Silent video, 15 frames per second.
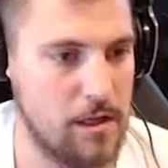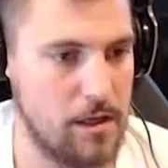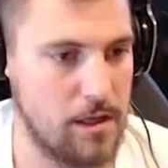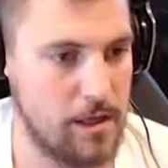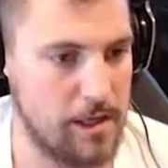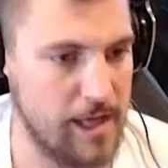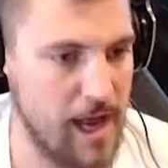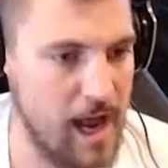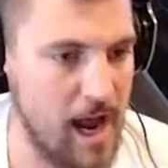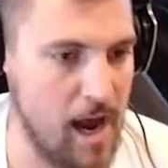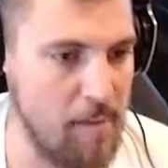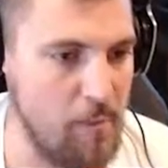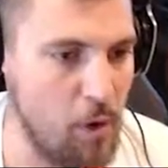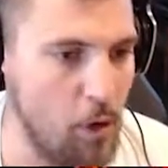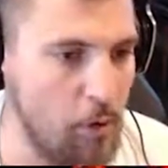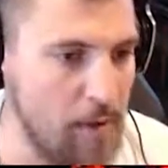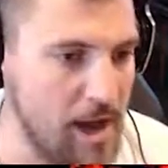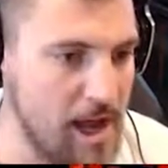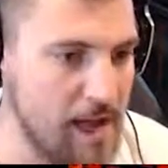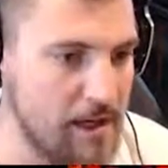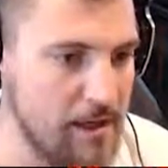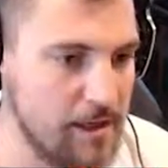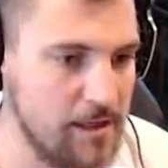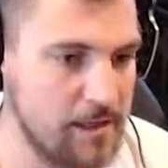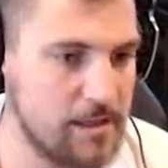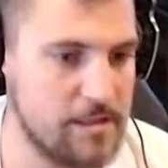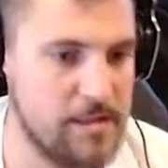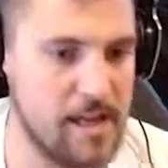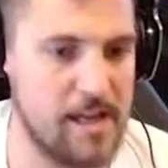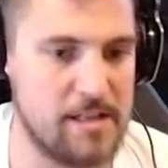yeah, mole man.
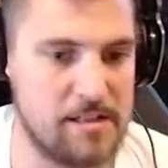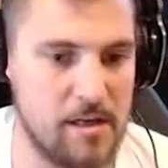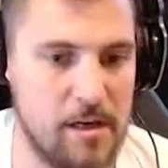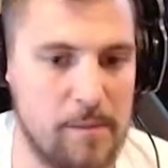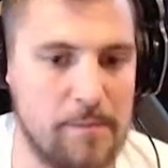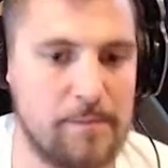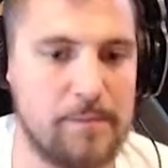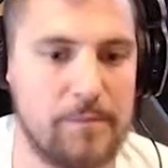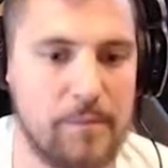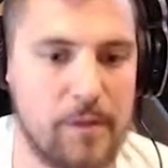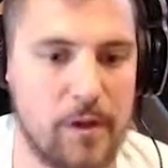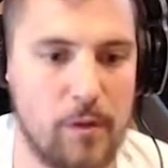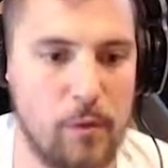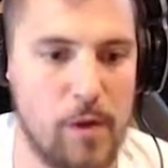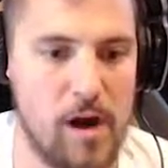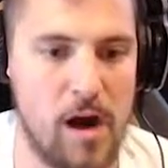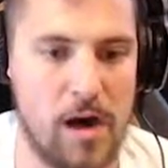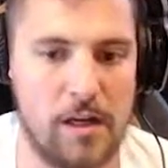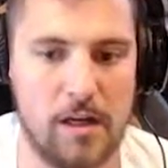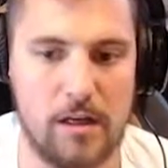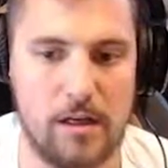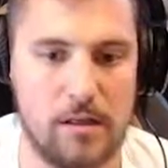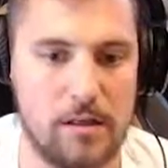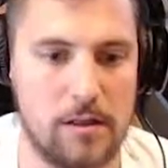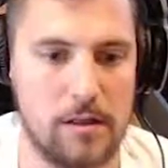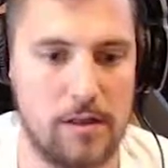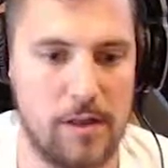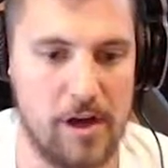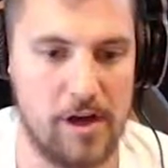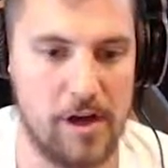Take some. Where are you?
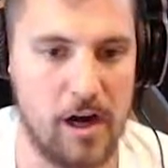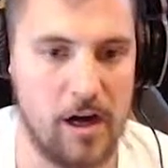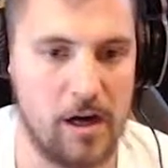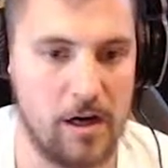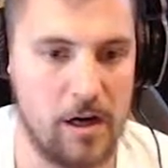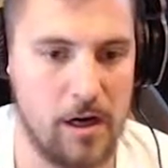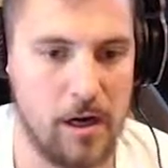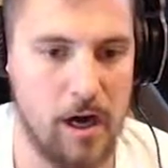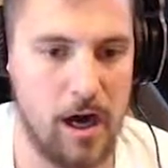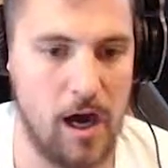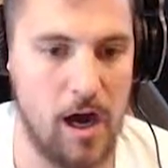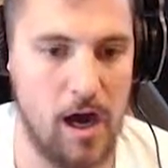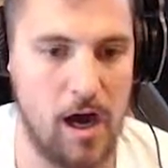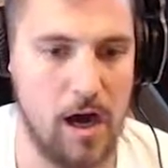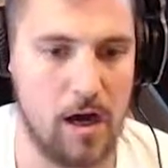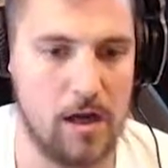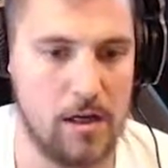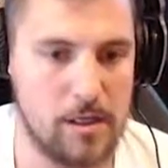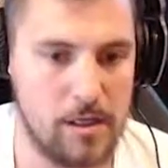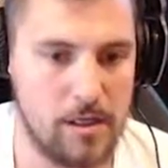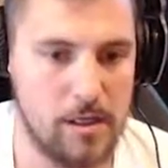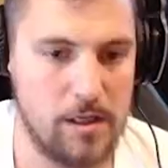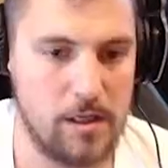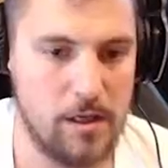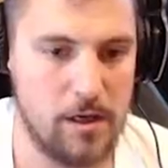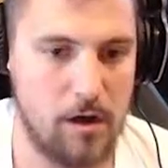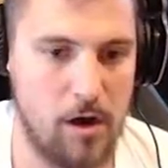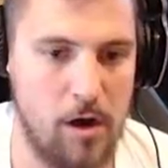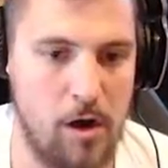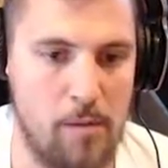There you are. Haha. -ha.
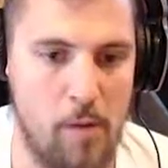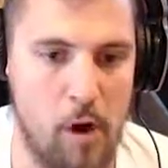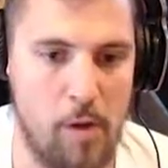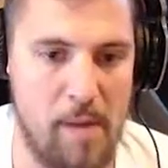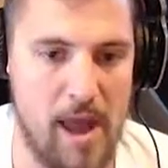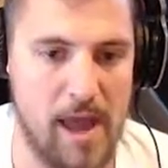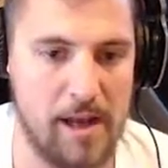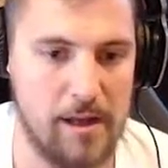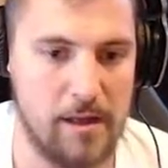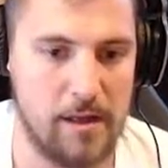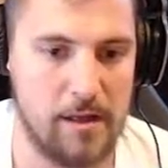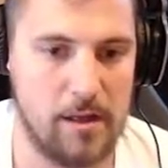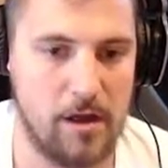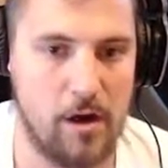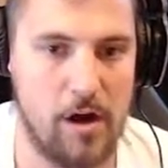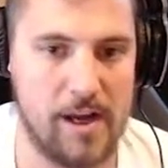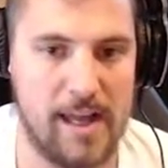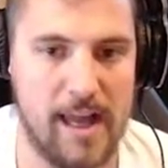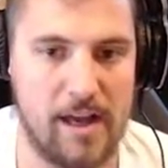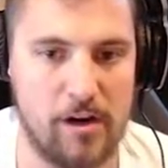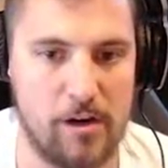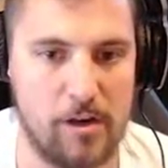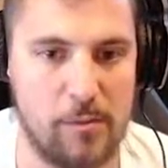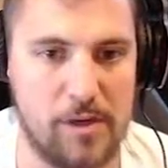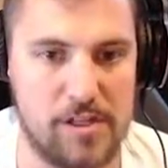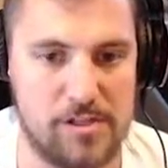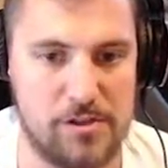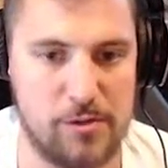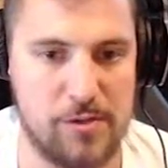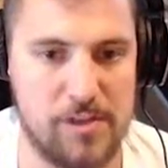Oh, mole man. Oh, I can't hurt him when he's
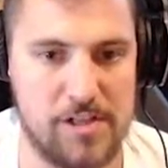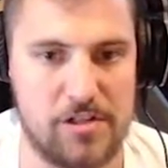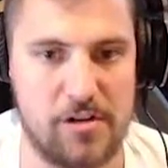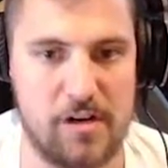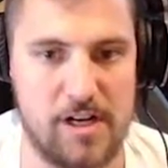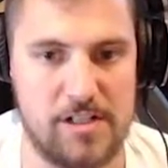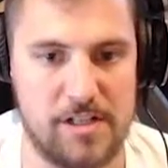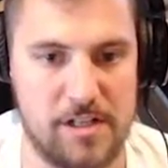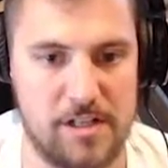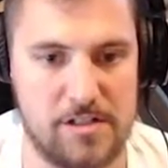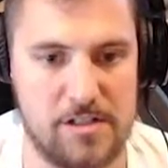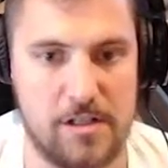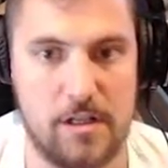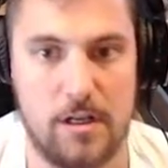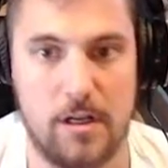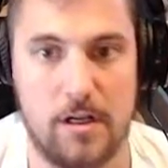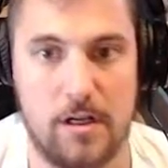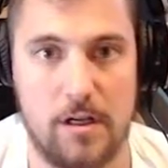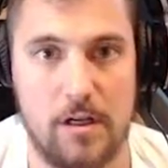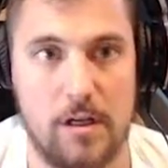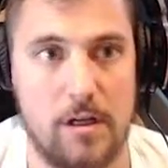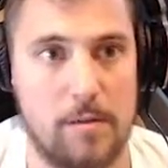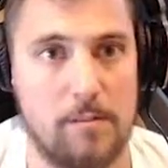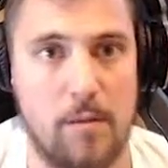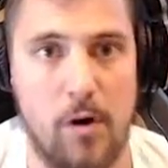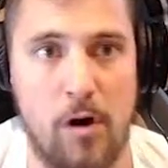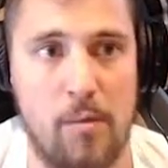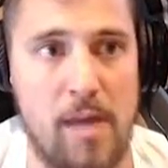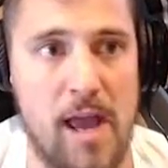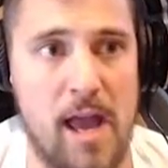doing this craziness.
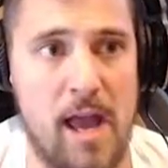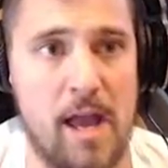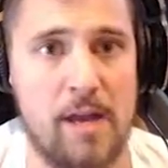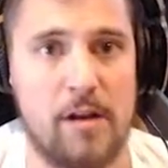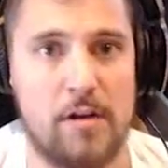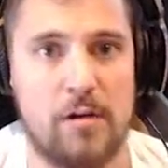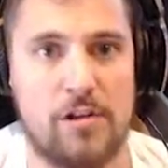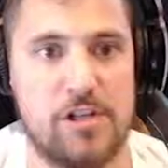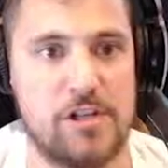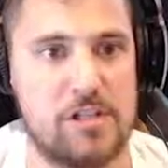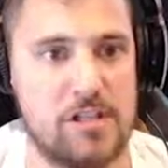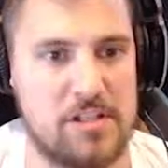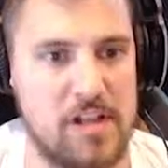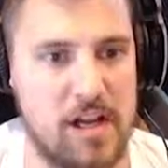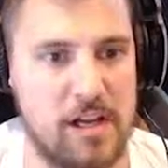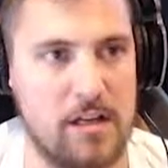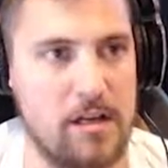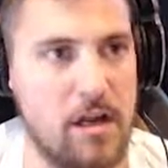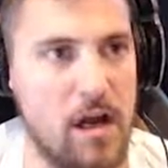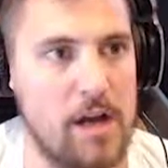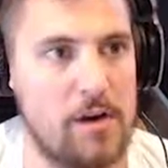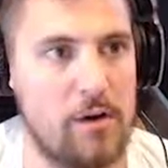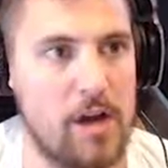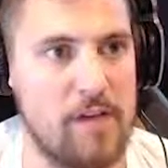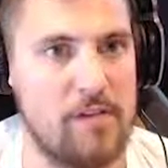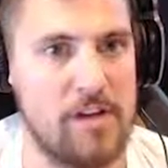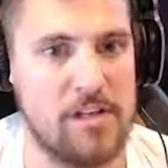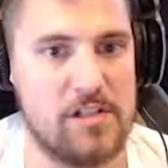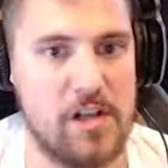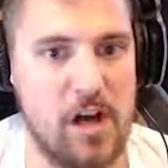Mole man! Just a second. I don't have
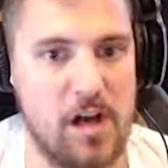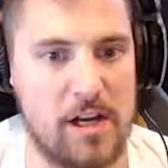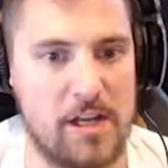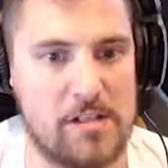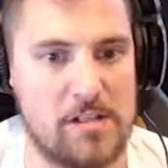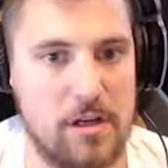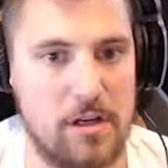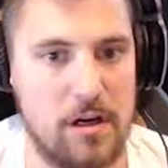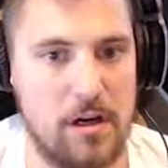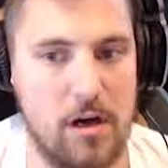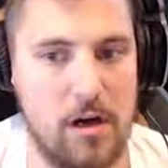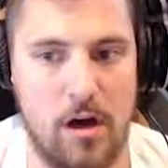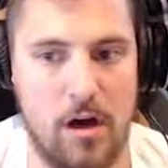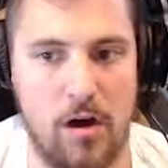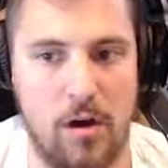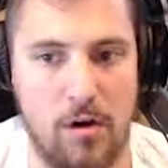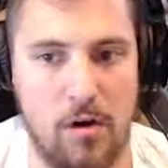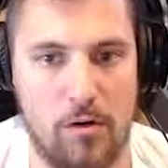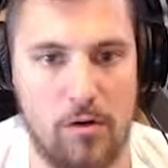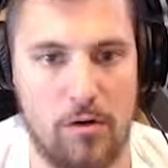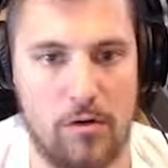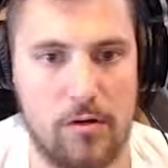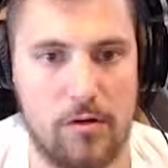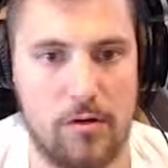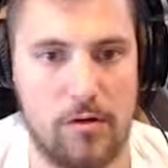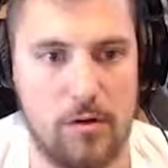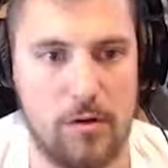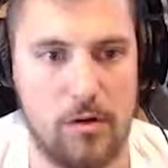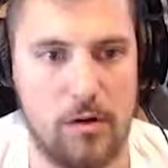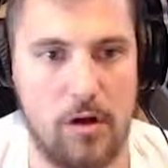any tonics. Uh-oh.
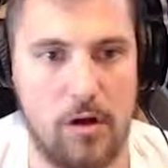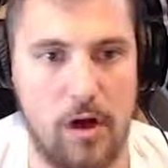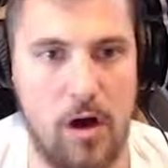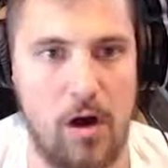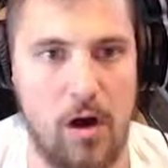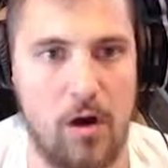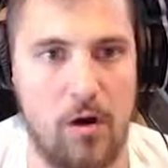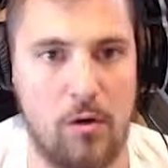Uh-oh.